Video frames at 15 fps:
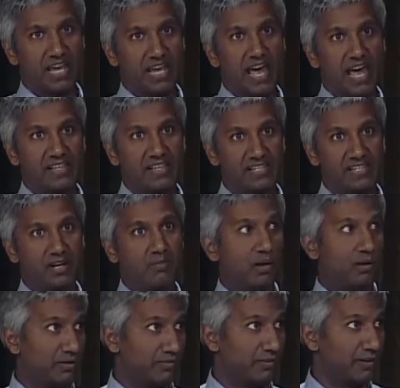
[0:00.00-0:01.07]
It has, a
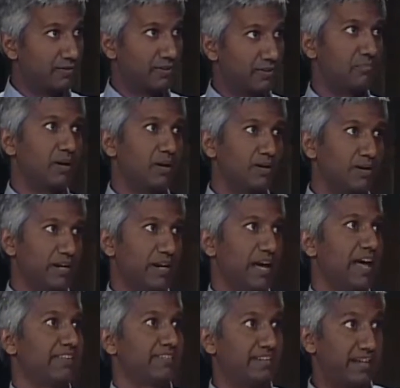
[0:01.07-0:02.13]
mobile phone component,
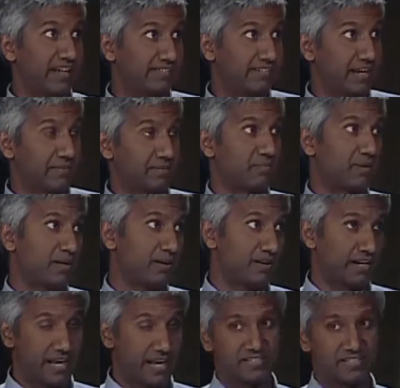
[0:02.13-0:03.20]
it has a desktop
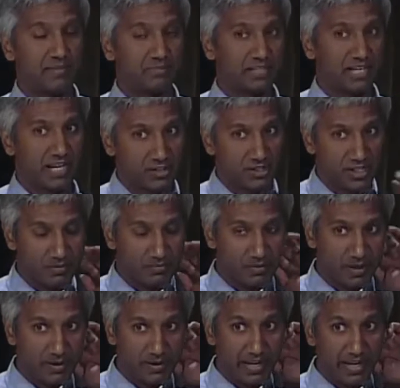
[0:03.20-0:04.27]
component, it has an application
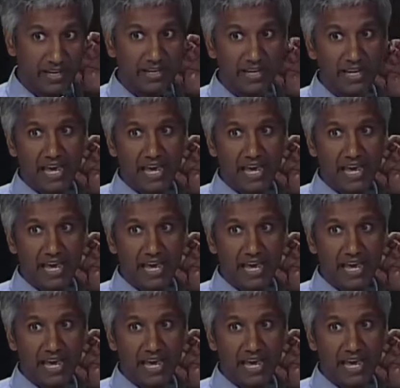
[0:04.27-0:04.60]
component,